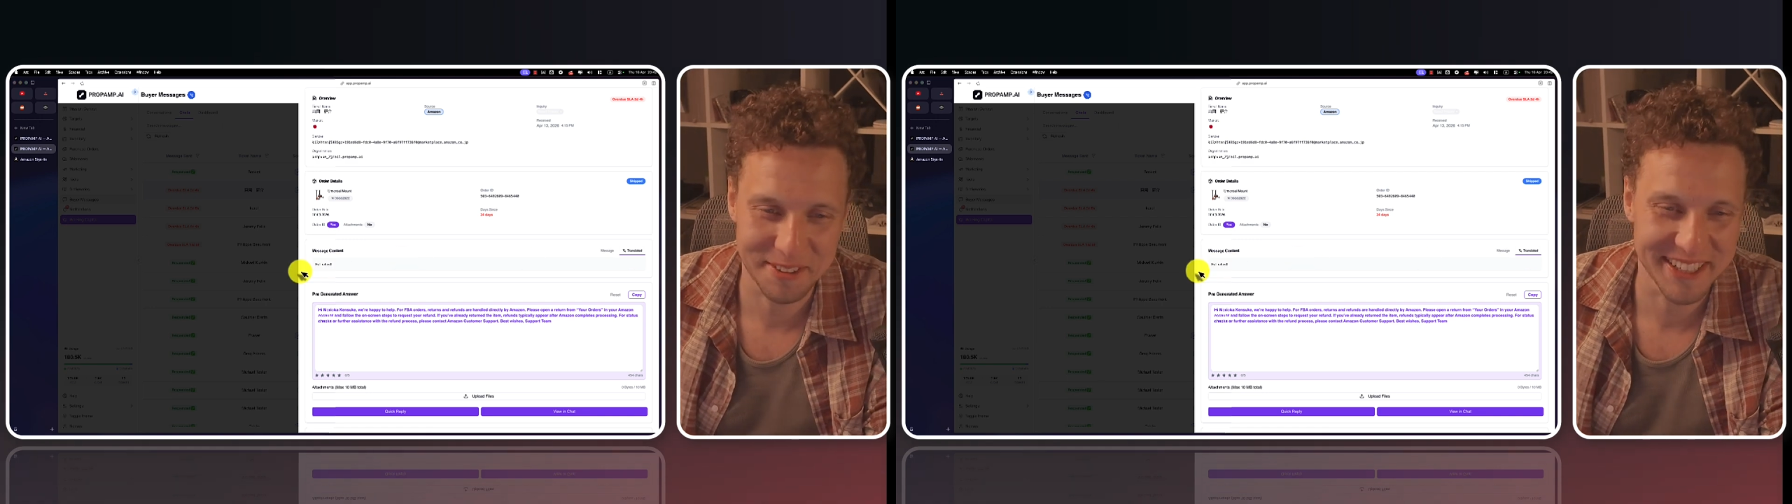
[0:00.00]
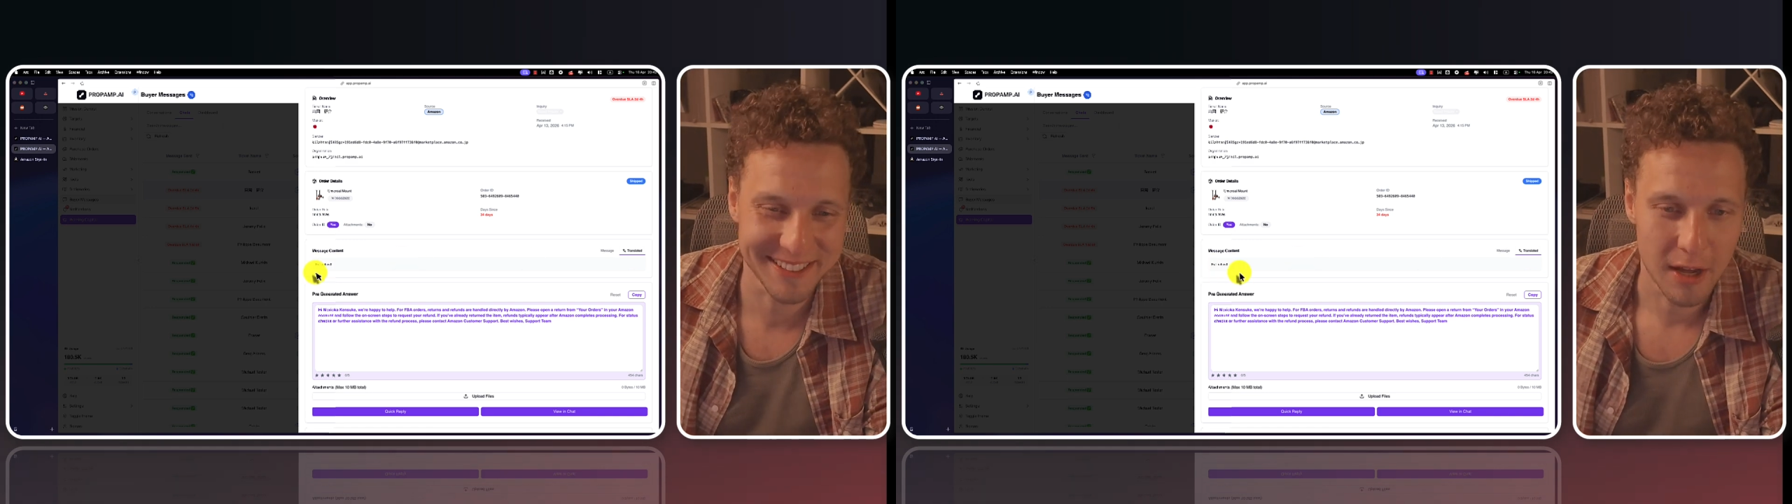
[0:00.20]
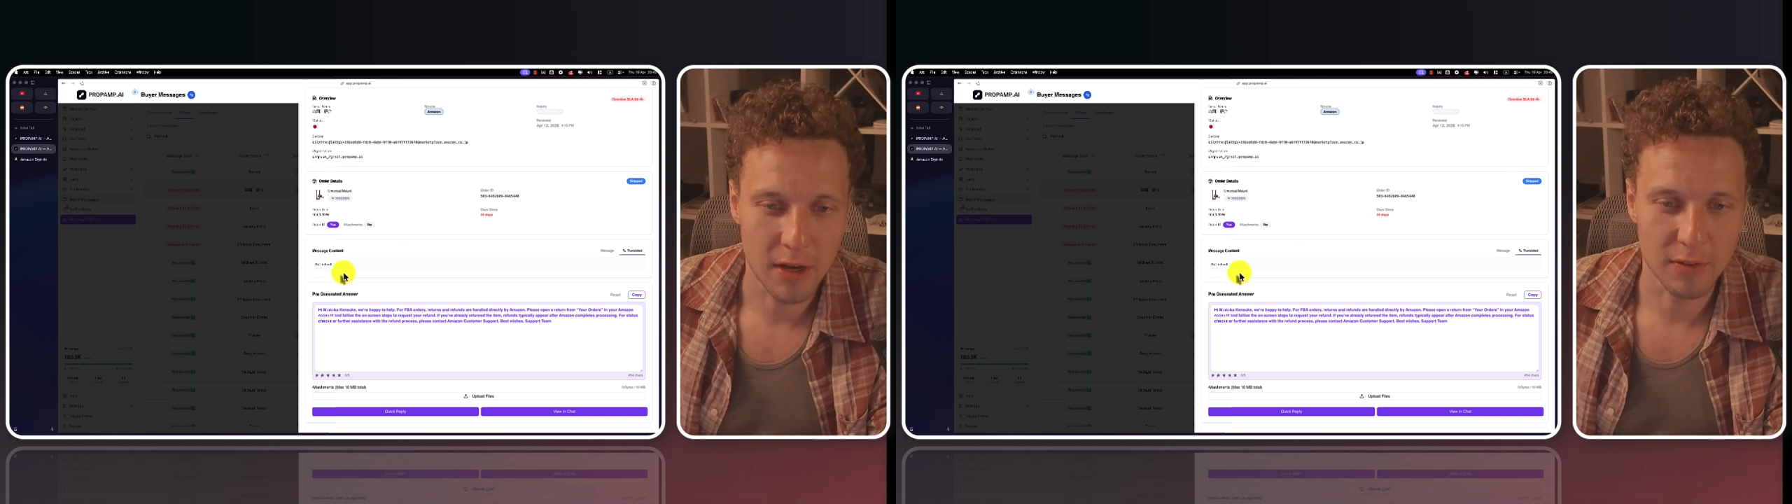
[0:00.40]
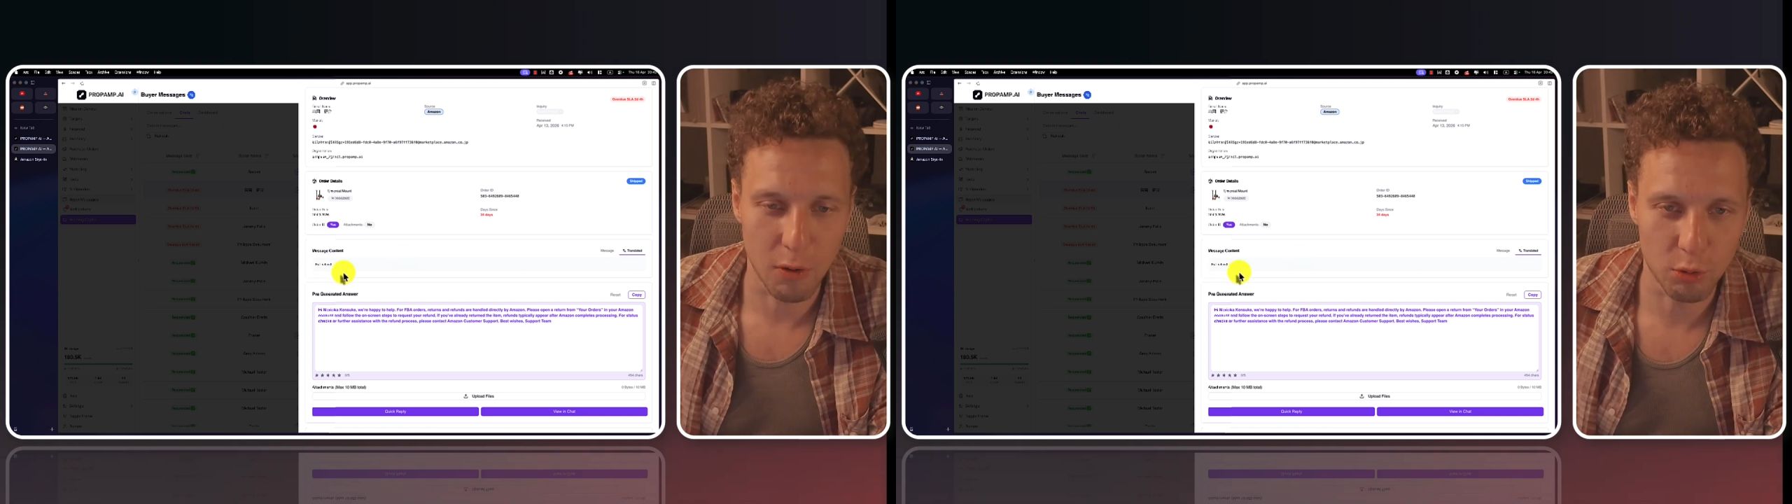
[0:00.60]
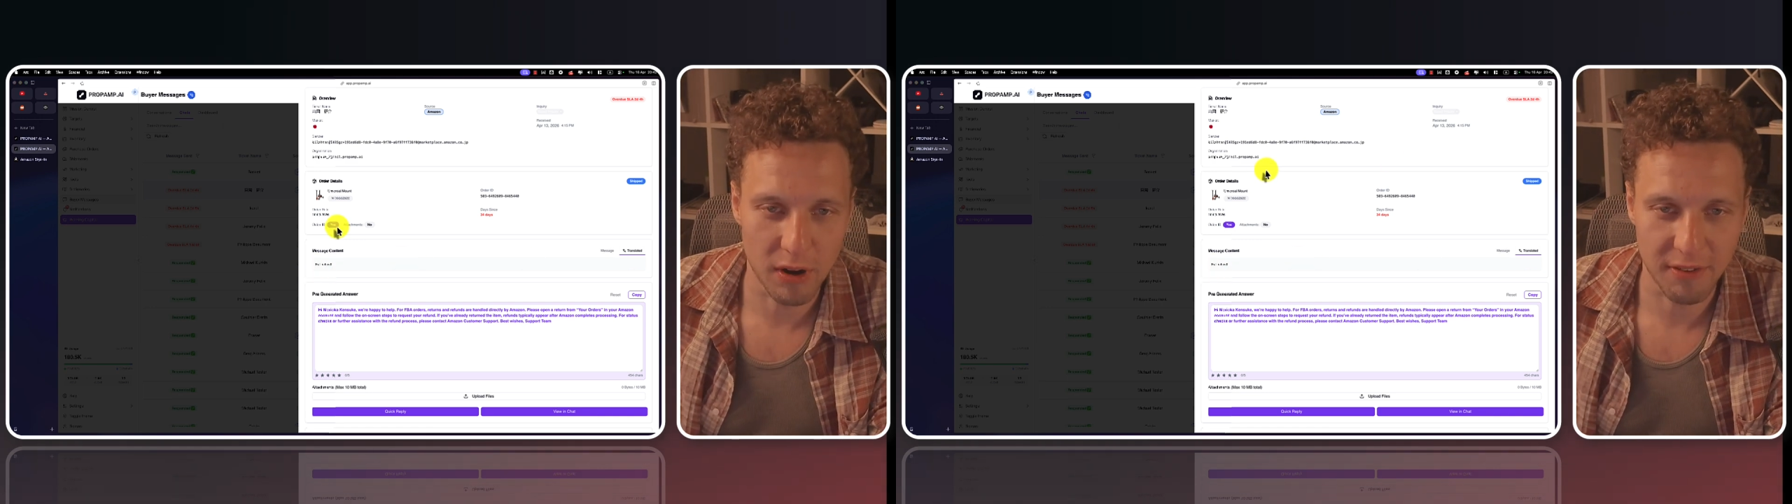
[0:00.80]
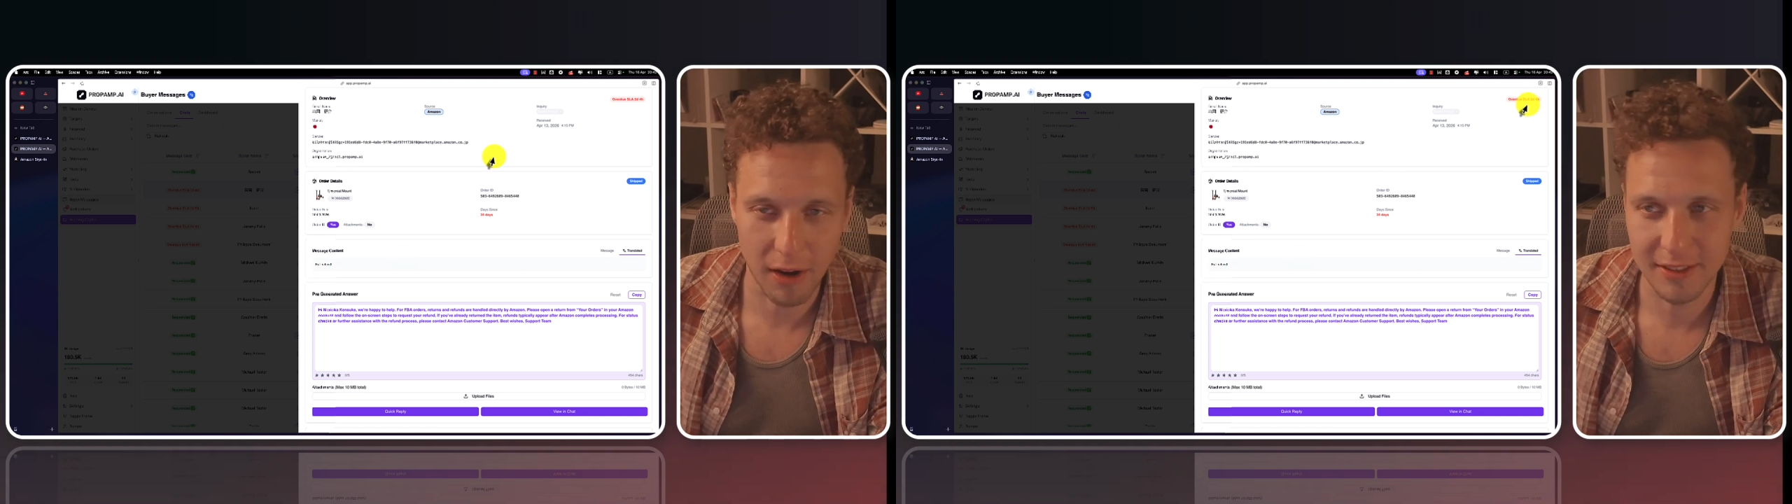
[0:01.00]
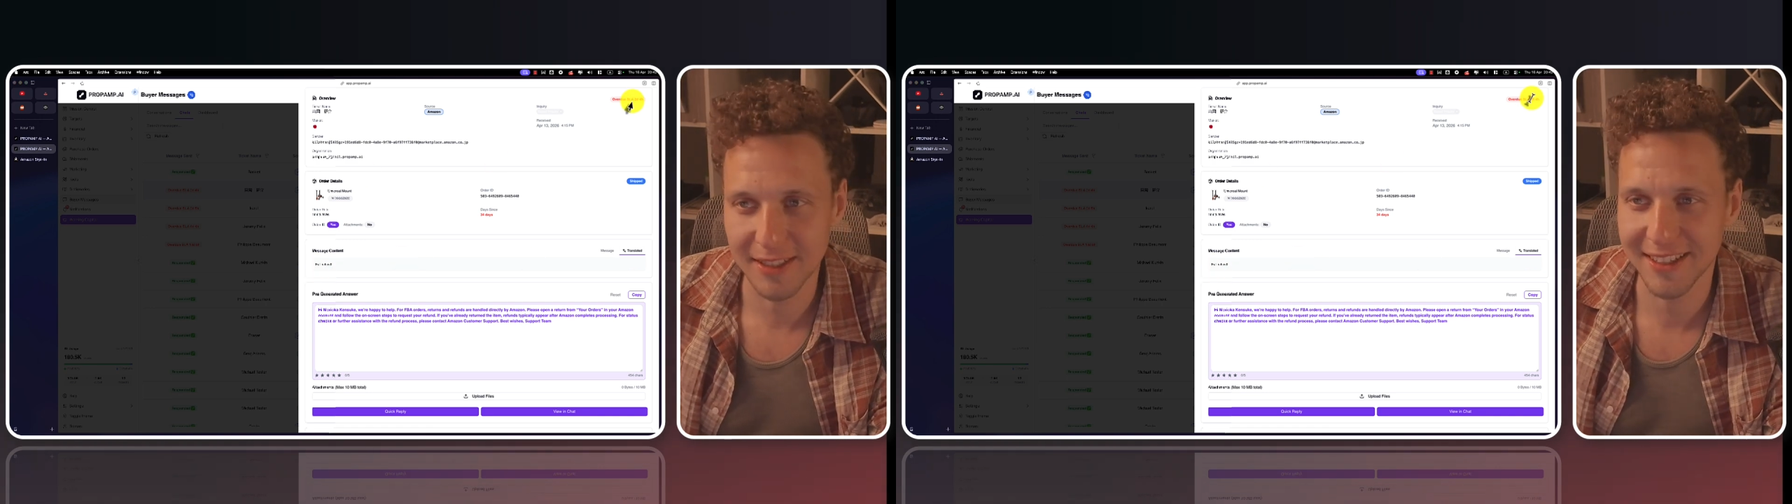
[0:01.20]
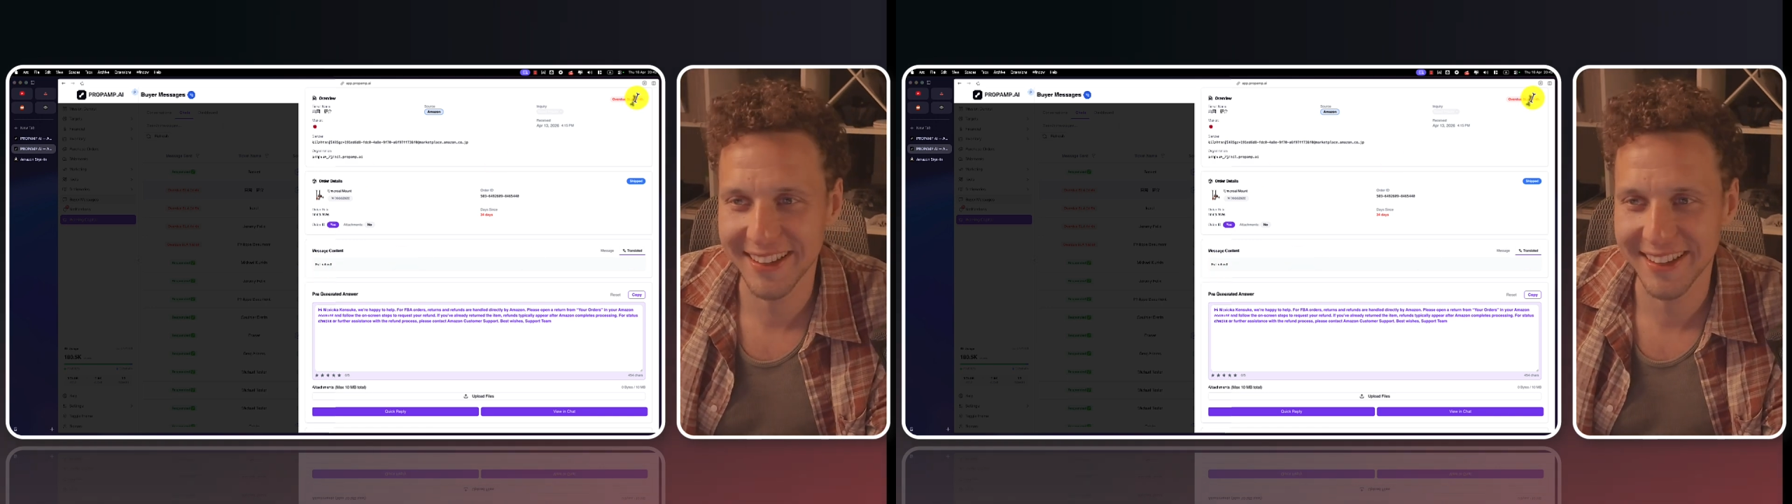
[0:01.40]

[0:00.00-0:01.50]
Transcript: was full refund.